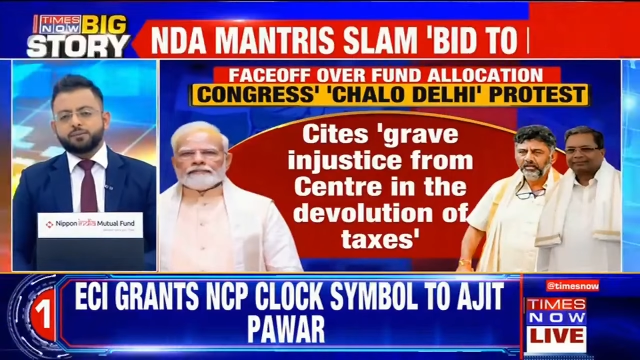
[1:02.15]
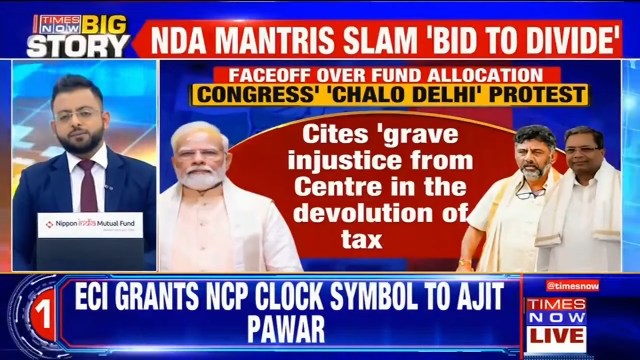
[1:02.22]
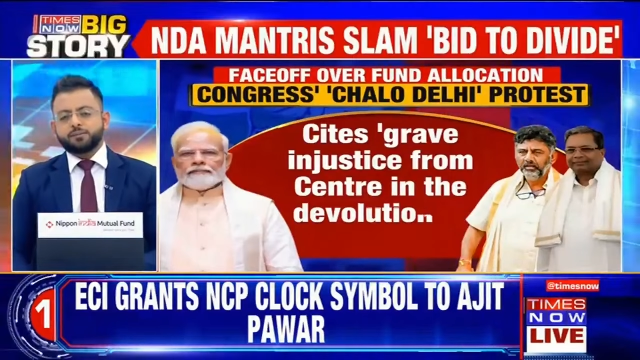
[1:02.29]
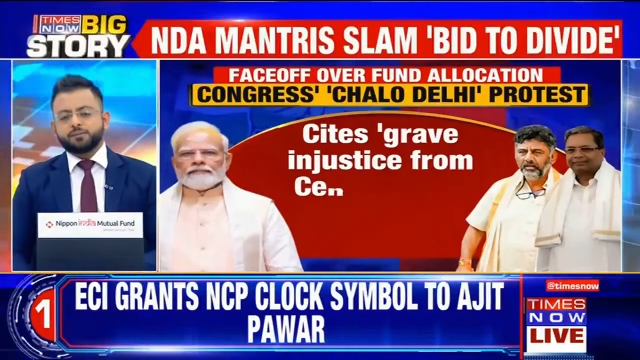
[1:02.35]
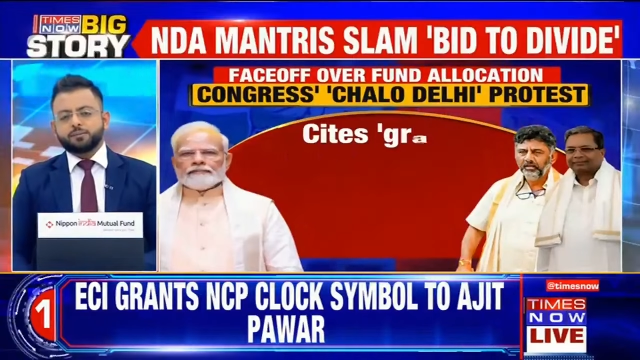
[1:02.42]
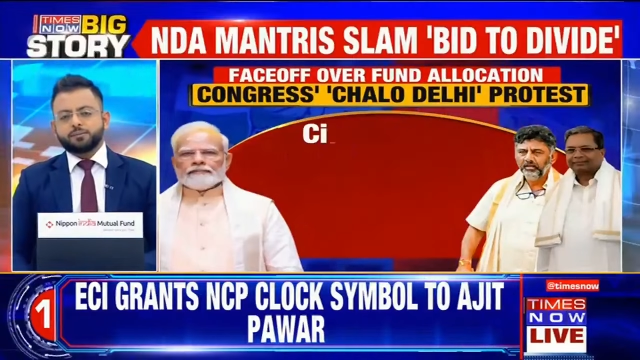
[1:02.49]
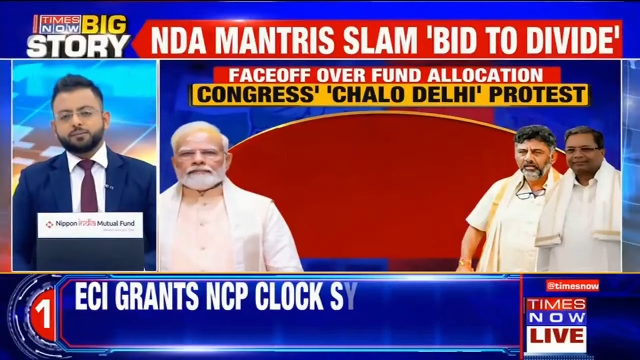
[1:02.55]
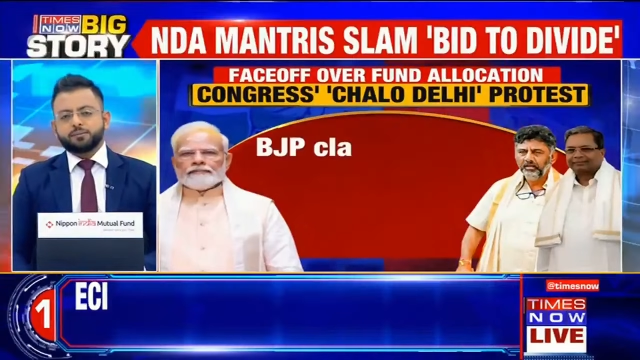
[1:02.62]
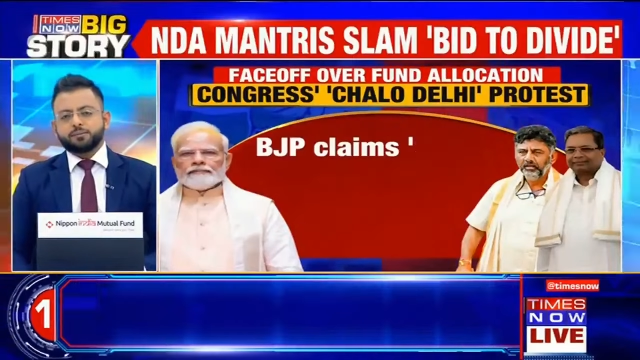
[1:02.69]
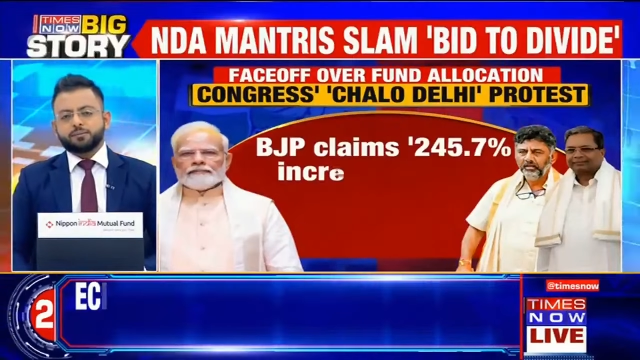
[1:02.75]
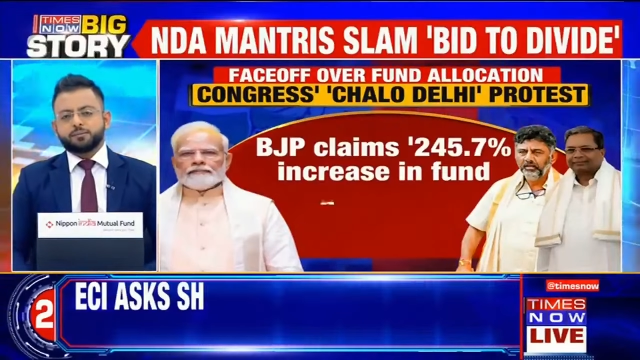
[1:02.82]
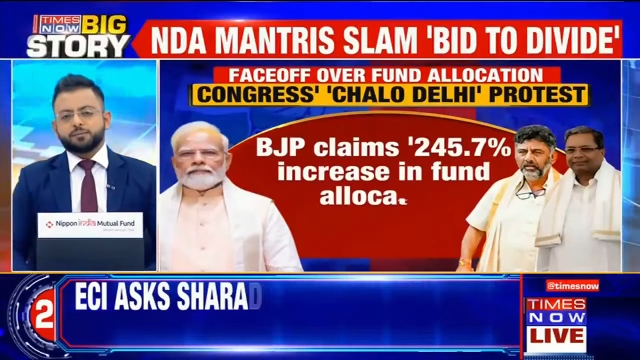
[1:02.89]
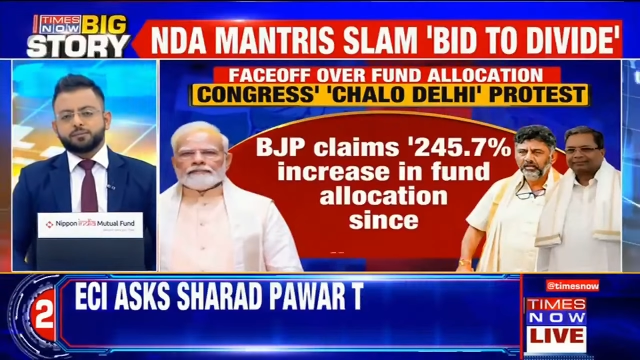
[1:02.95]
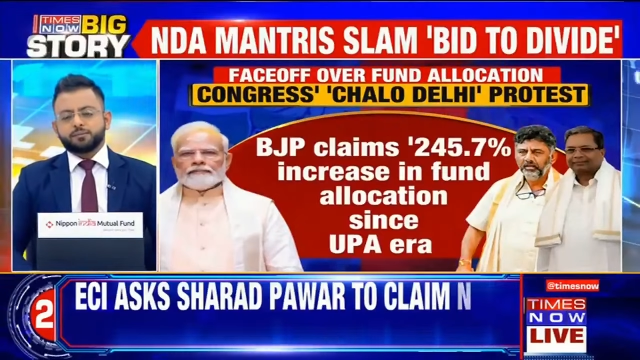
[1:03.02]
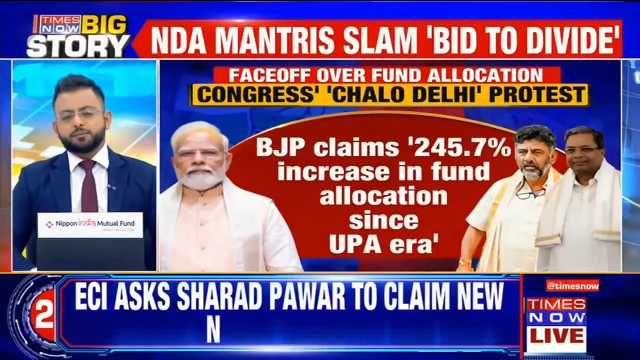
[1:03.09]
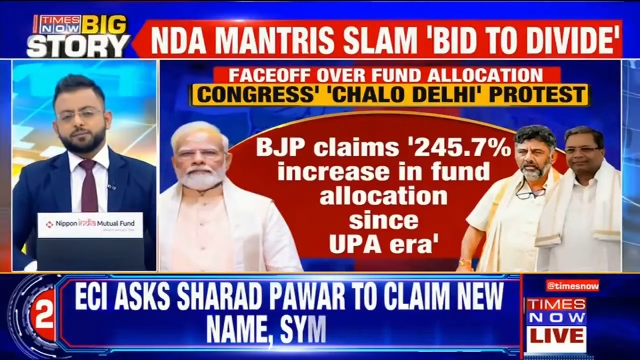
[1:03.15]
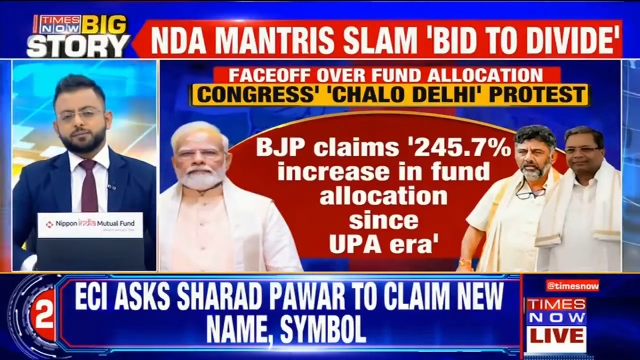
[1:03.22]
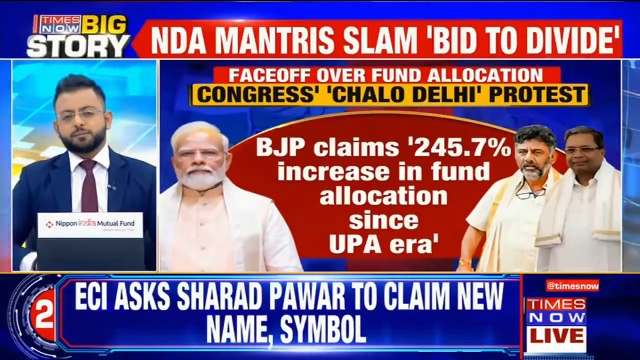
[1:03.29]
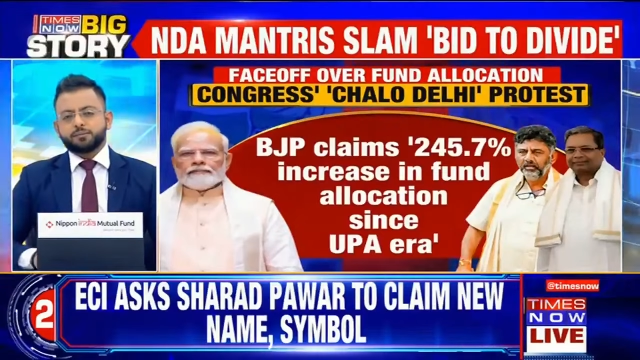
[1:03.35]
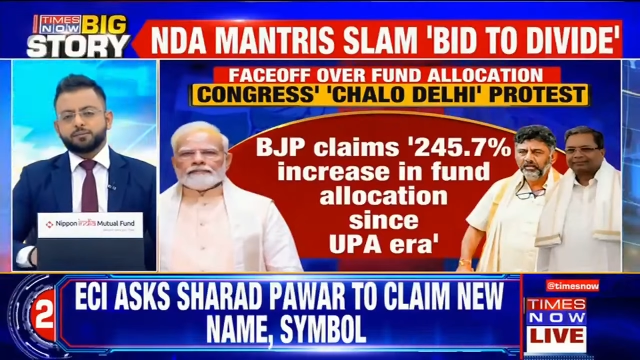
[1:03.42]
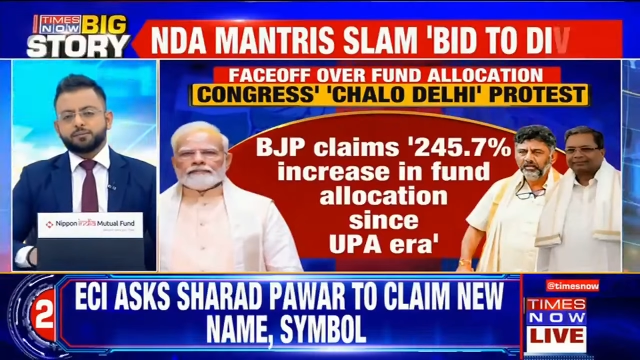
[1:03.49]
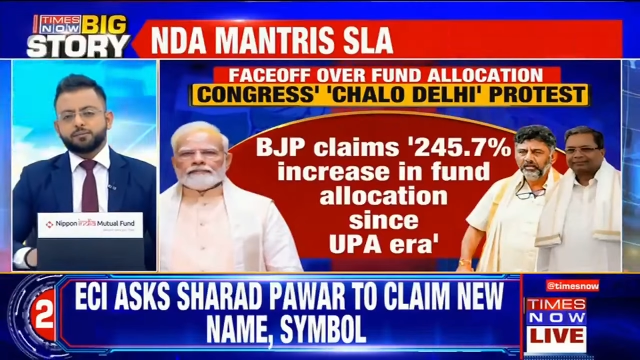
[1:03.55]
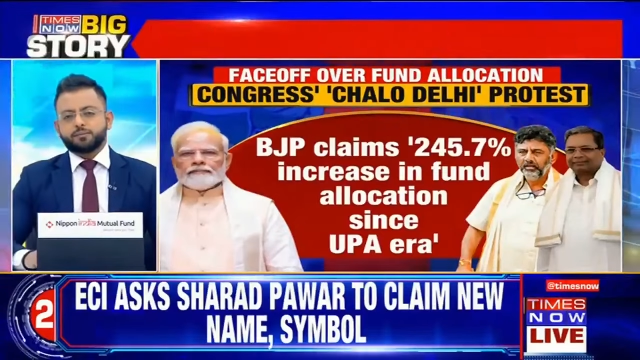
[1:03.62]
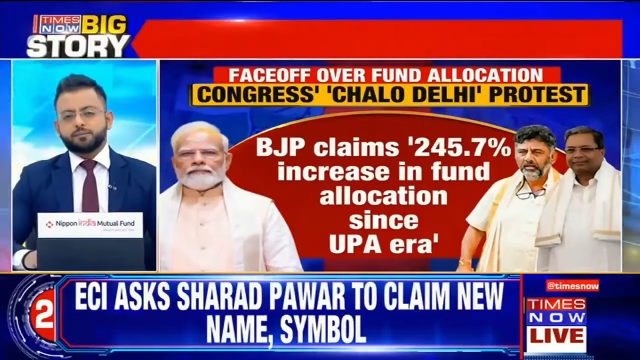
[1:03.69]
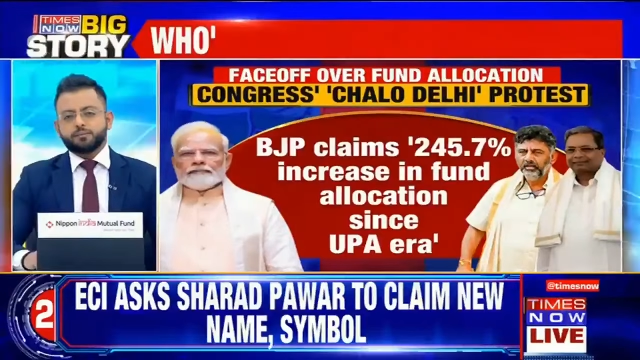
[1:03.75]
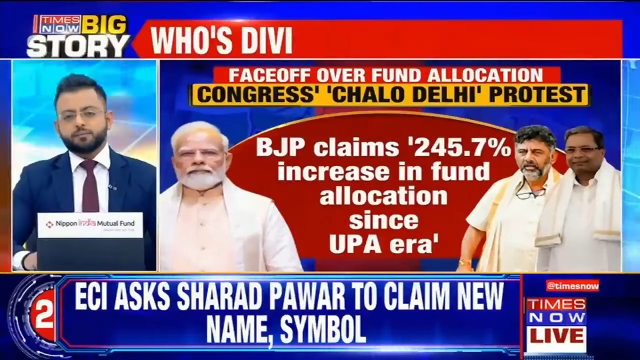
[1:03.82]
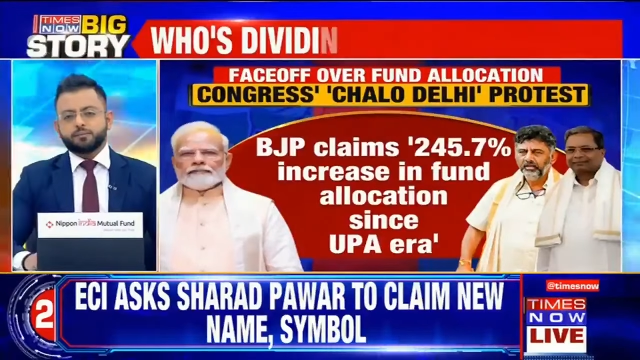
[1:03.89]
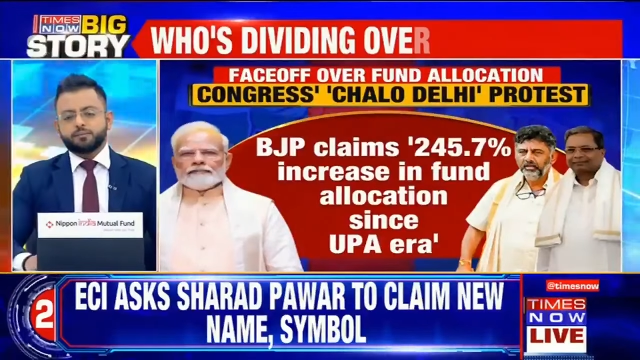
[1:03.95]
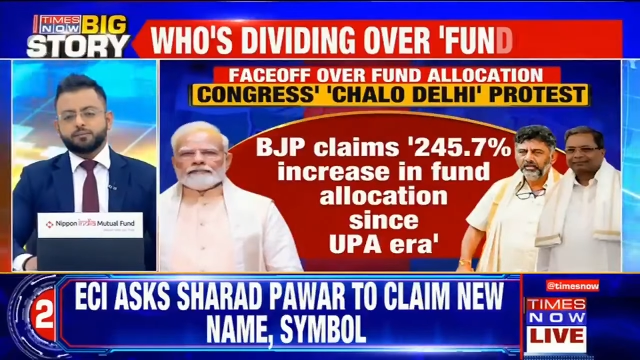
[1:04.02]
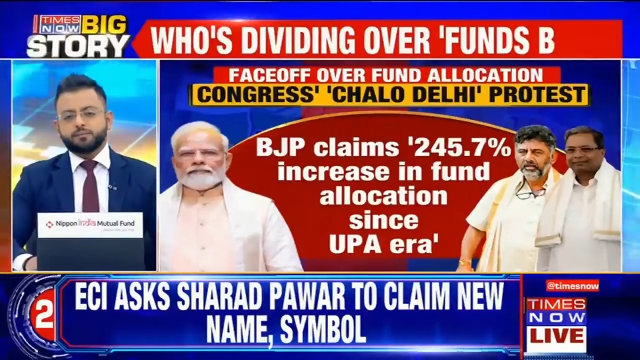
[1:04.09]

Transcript: Nobody speaks.